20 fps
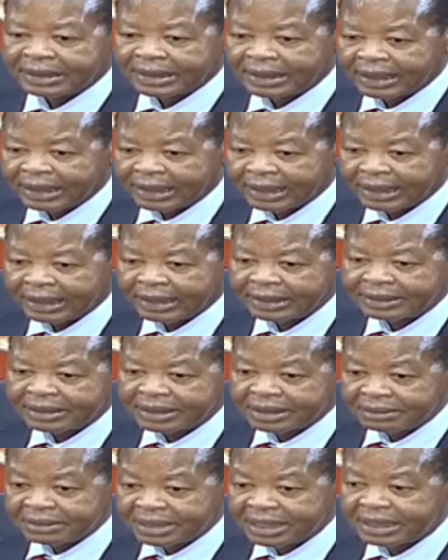uh,
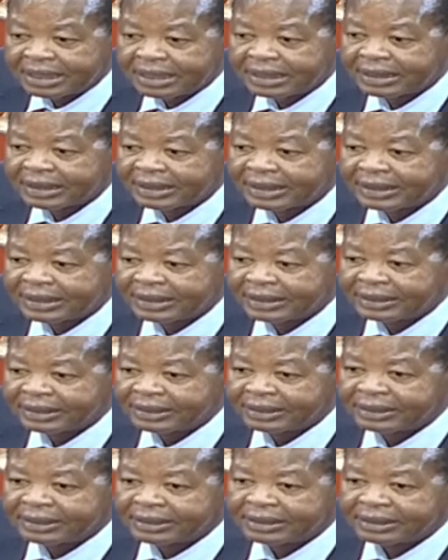Jimmy,
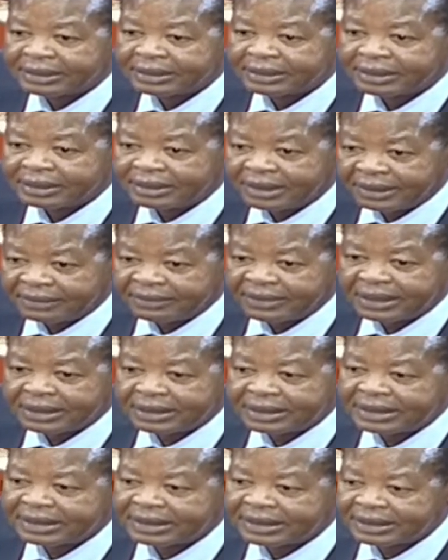
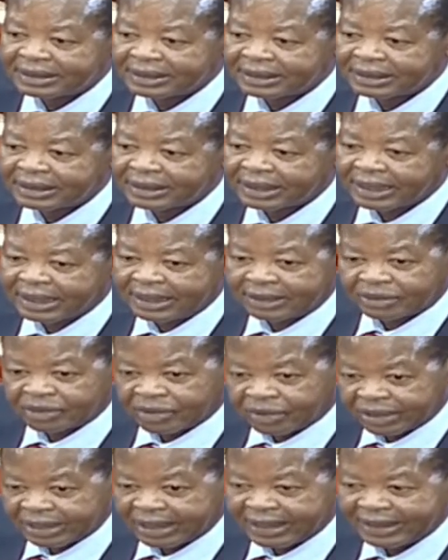David and
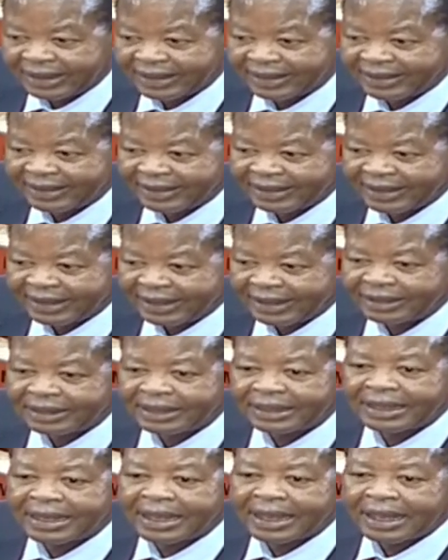Tony, and